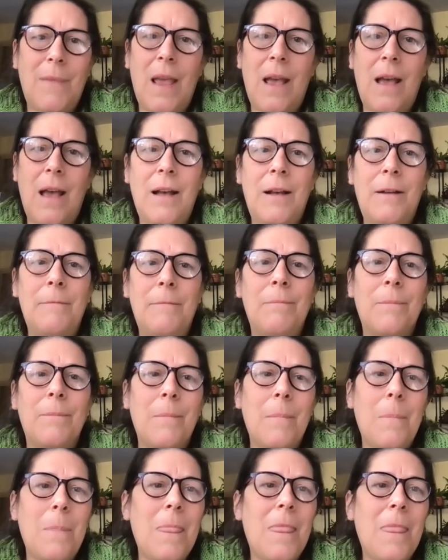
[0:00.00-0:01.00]
Um,
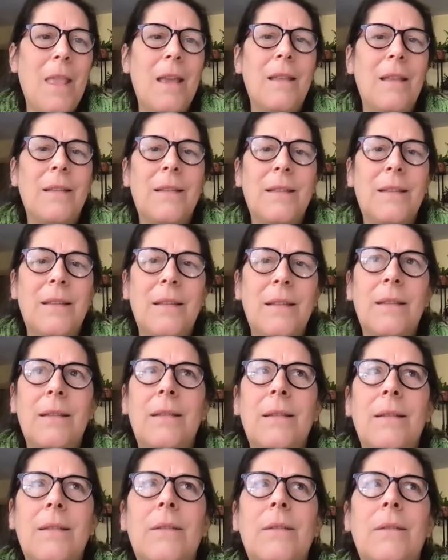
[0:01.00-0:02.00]

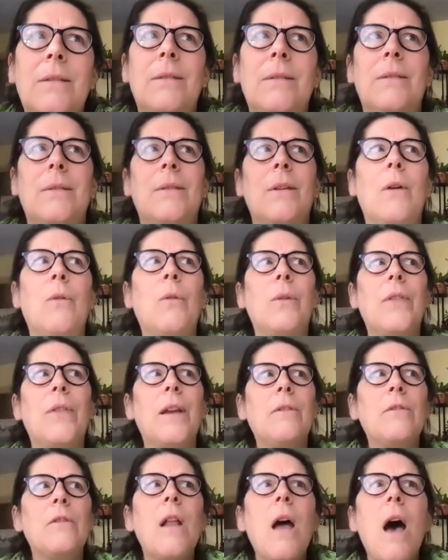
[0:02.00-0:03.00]
so
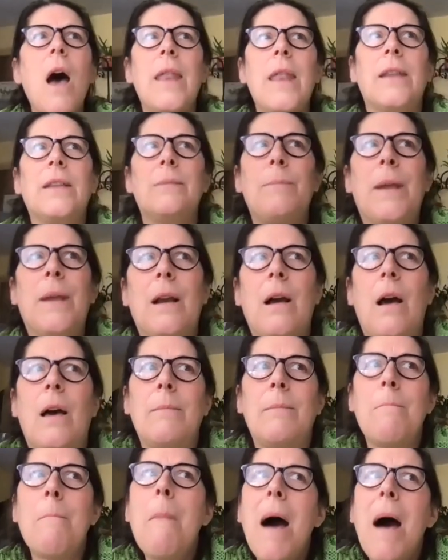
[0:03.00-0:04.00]
they're not as big
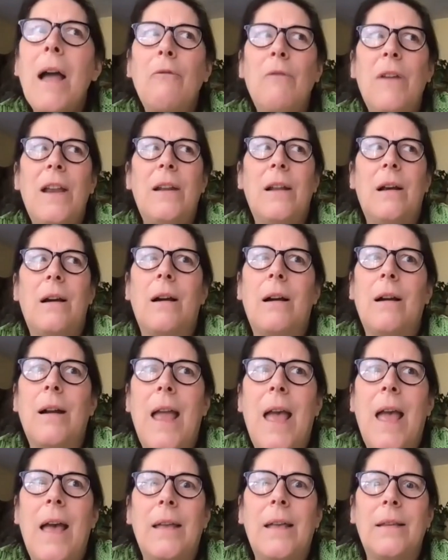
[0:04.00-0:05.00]
on my radar
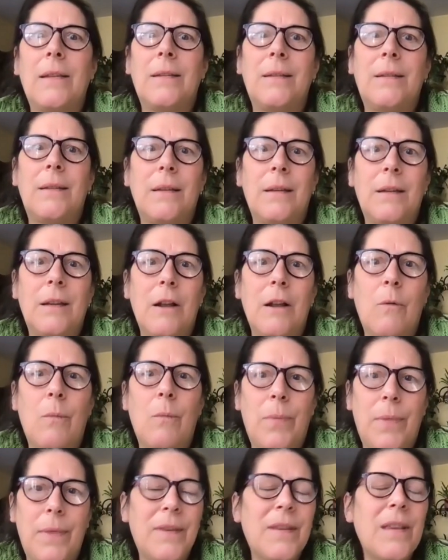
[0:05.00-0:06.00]
as you know
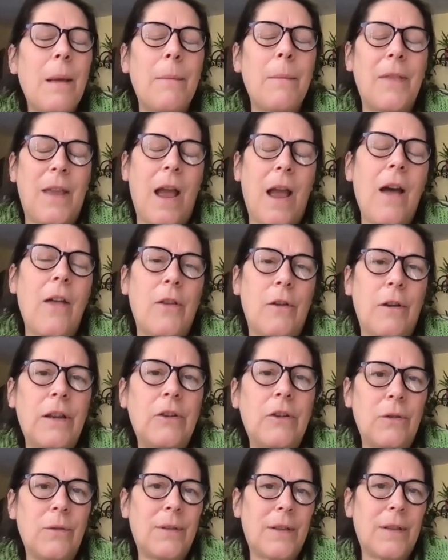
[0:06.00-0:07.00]
some of the other
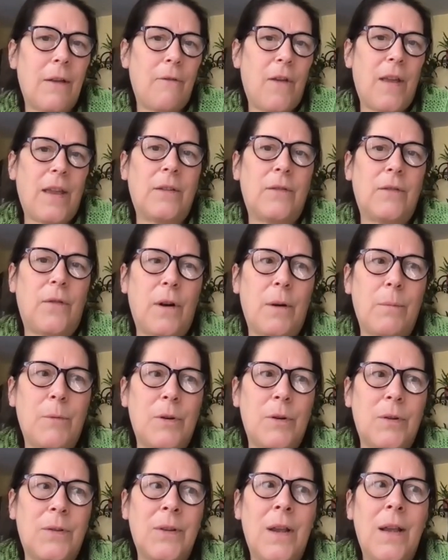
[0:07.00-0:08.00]
issues that face
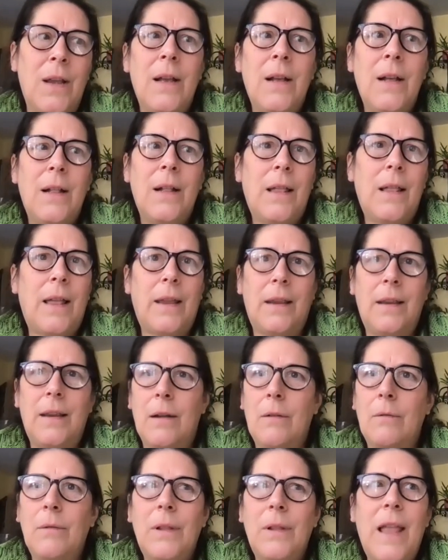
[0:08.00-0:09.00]
farmers, like you
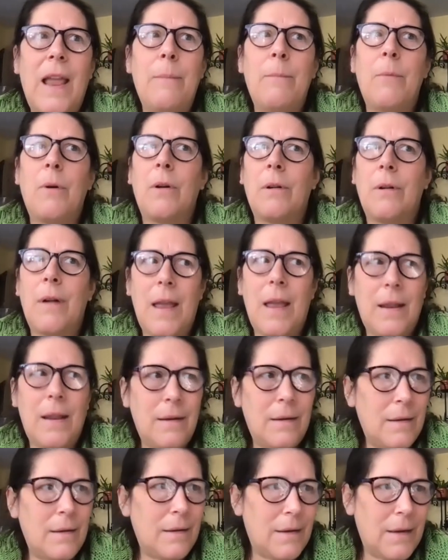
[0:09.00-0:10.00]
know labor
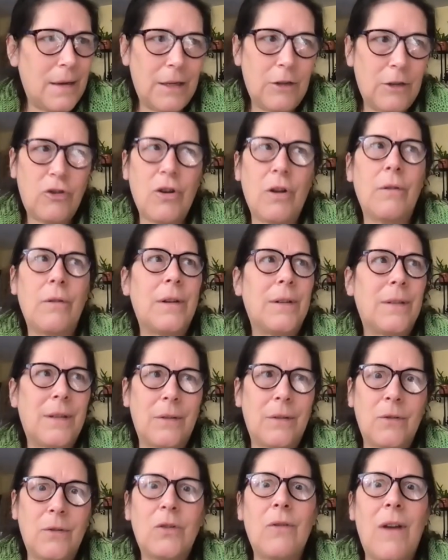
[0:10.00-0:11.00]
and insurance
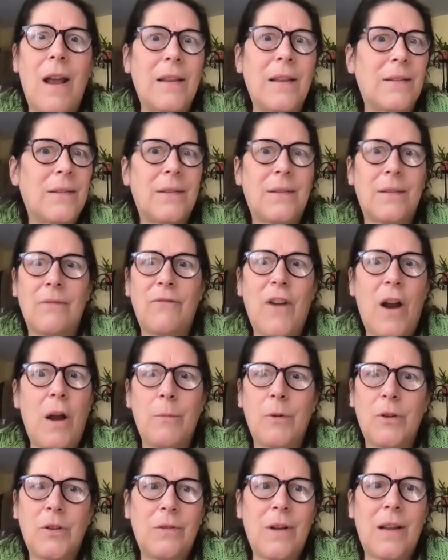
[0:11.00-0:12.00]
and stress,
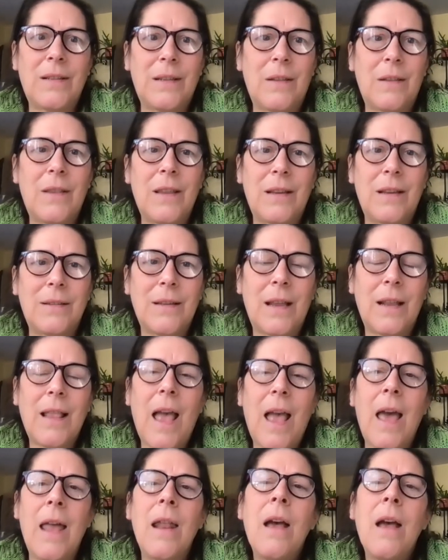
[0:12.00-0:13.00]
farmer stress and things like
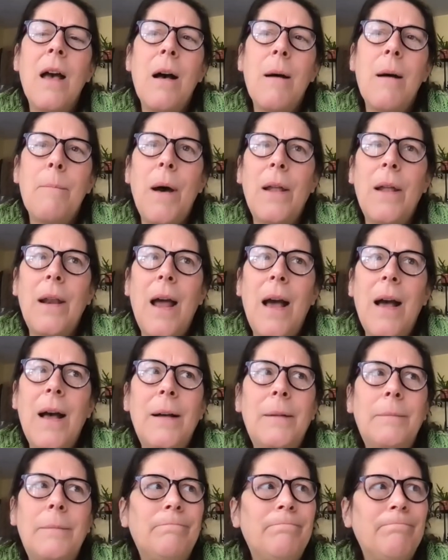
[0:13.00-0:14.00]
that but
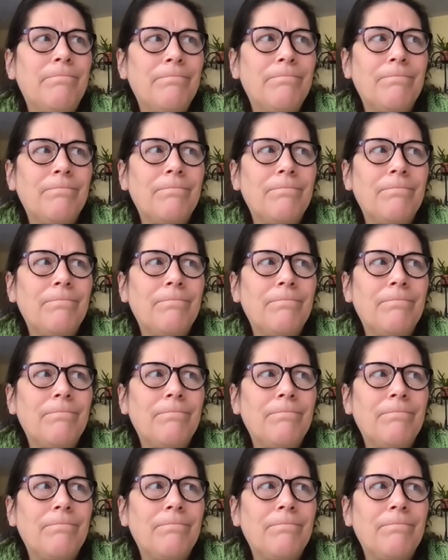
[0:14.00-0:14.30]
um,